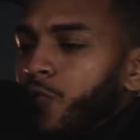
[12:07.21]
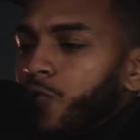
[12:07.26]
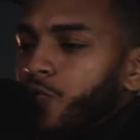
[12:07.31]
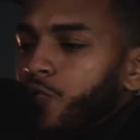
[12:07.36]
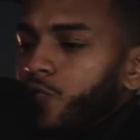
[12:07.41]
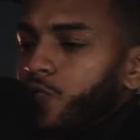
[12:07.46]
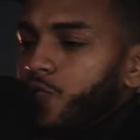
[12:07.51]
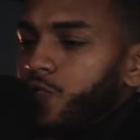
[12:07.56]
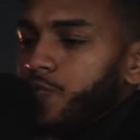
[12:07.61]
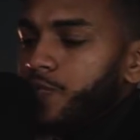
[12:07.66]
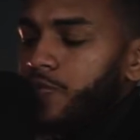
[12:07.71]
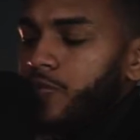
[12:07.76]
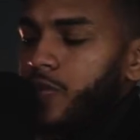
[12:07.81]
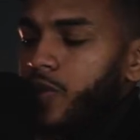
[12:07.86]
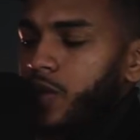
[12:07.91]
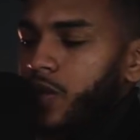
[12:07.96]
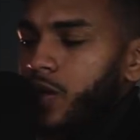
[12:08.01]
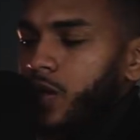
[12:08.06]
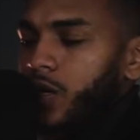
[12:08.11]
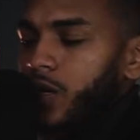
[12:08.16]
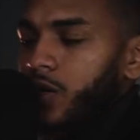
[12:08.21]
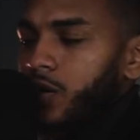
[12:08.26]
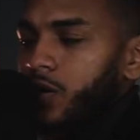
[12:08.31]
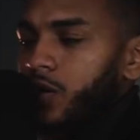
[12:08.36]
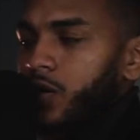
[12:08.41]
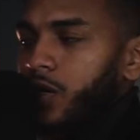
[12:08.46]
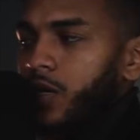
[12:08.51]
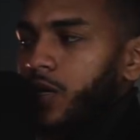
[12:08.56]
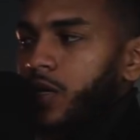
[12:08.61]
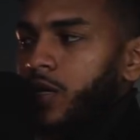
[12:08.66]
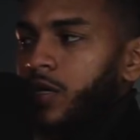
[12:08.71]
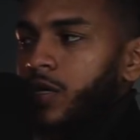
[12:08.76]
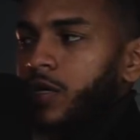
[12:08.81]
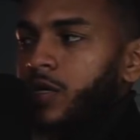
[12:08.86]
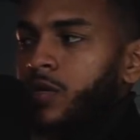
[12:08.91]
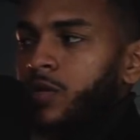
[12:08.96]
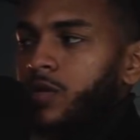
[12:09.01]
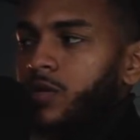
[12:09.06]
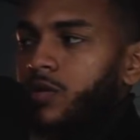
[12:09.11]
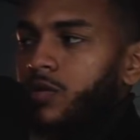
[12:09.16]
through.
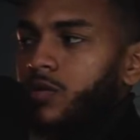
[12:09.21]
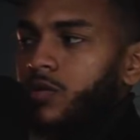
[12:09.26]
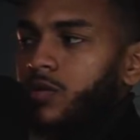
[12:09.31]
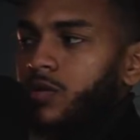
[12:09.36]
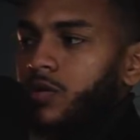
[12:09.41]
And